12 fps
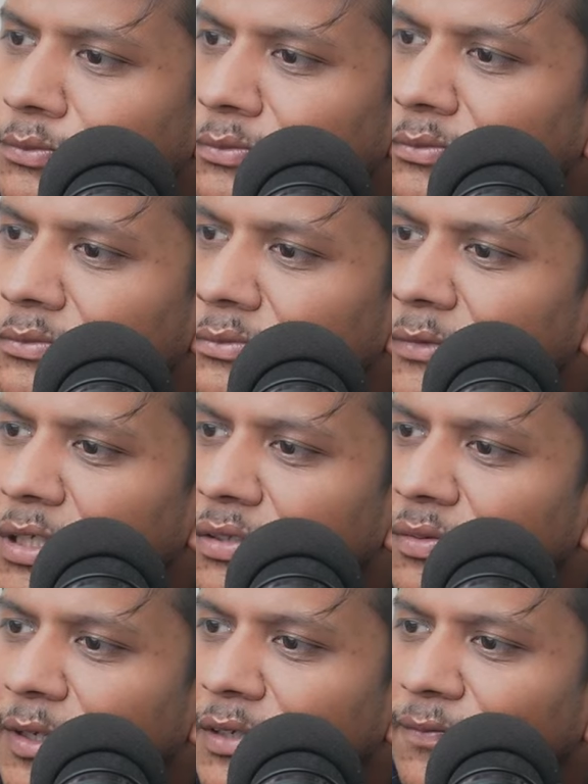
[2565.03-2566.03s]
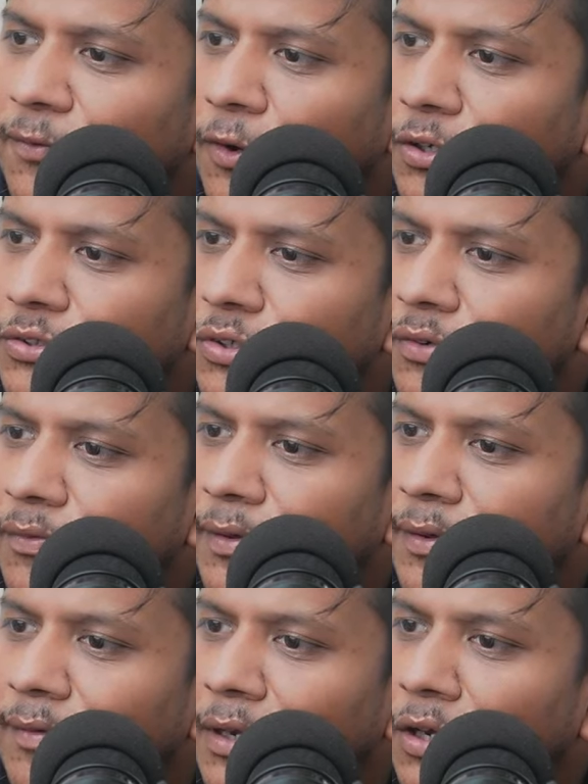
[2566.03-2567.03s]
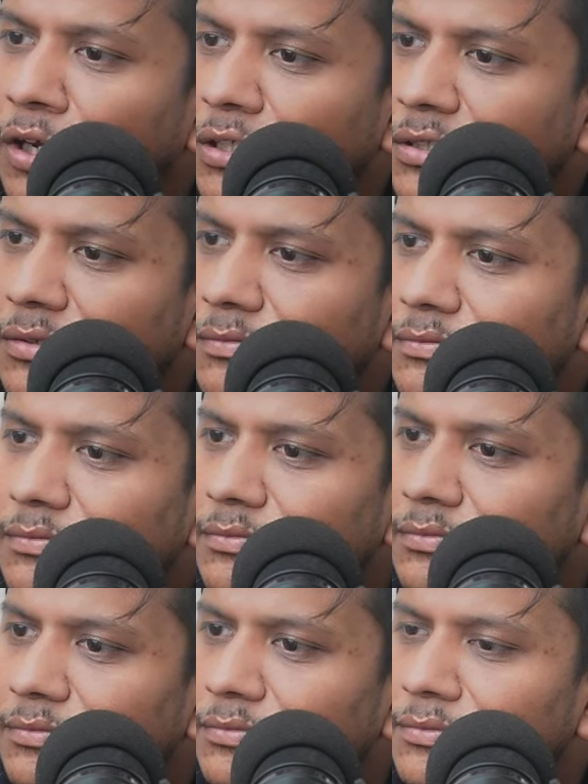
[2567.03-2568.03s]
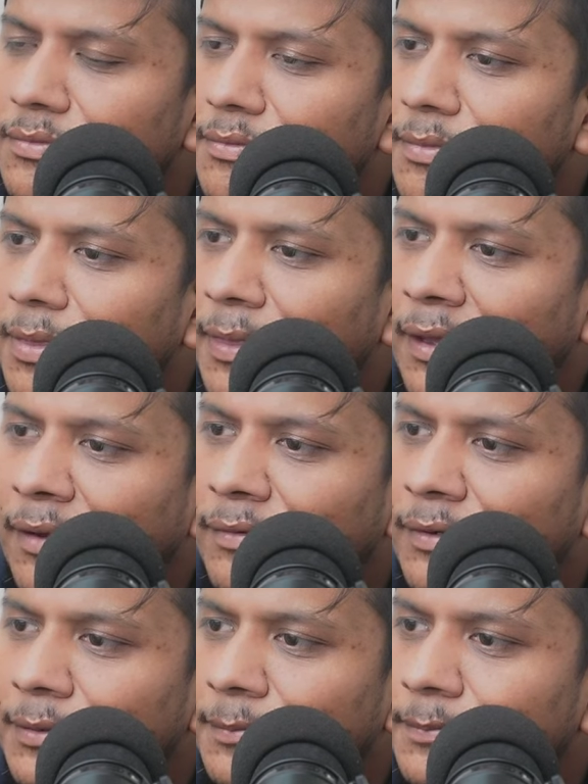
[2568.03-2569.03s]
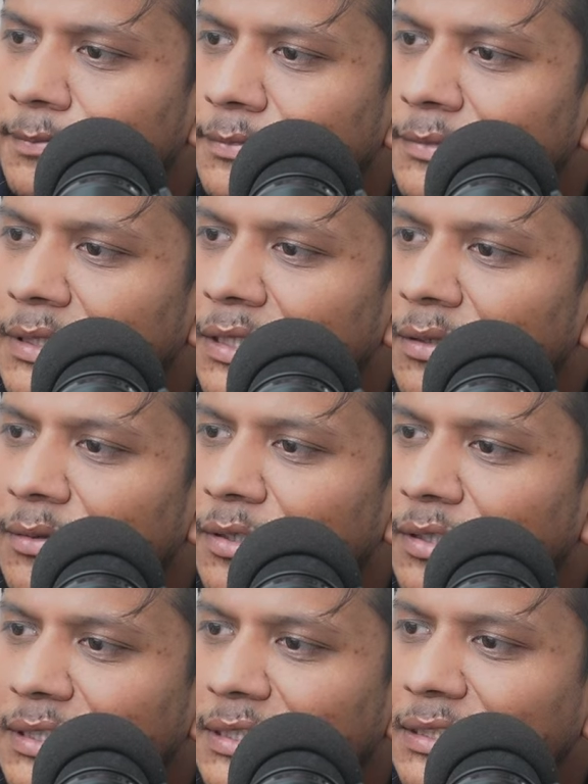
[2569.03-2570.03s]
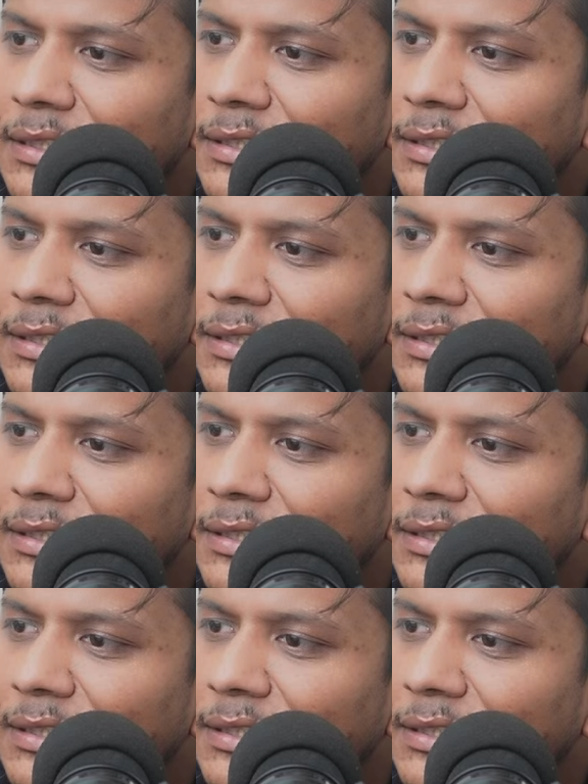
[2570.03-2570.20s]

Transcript: This one for sure we will not. Never. Because this is